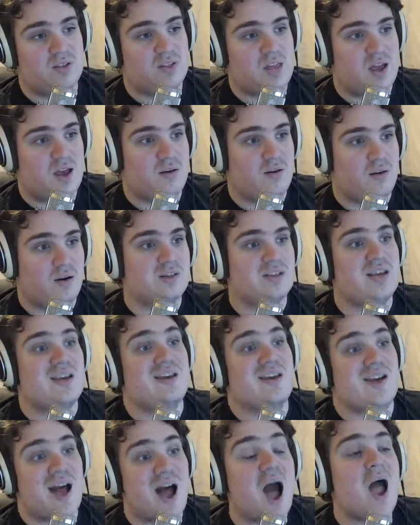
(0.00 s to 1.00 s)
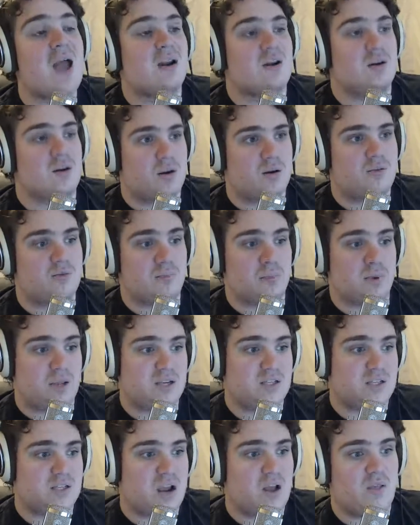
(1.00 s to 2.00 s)
that is a kind of
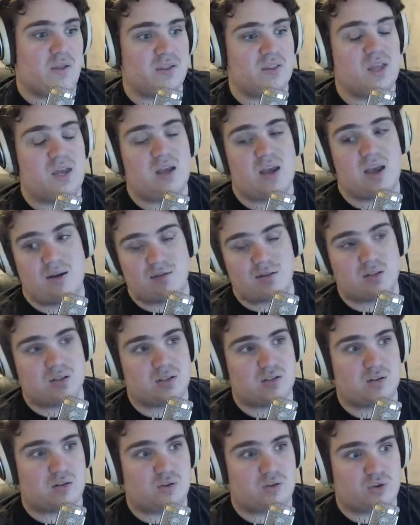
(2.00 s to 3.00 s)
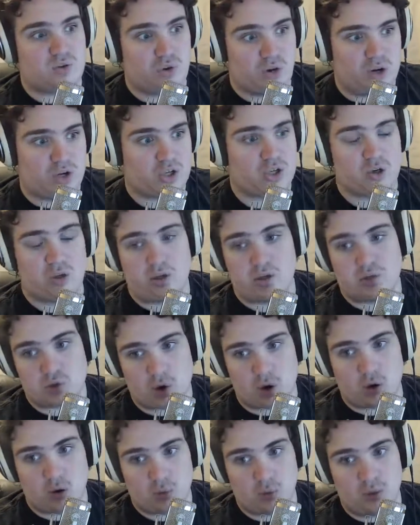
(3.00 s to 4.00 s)
play style that they have traditionally
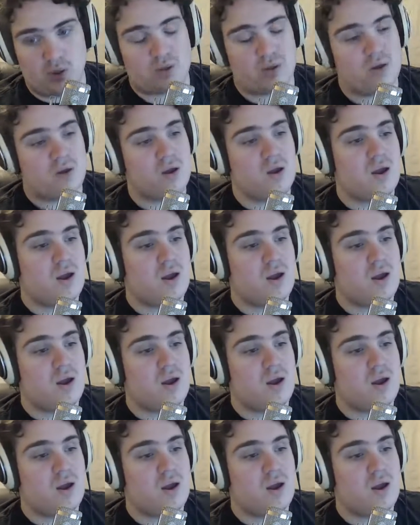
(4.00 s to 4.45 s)
struggled with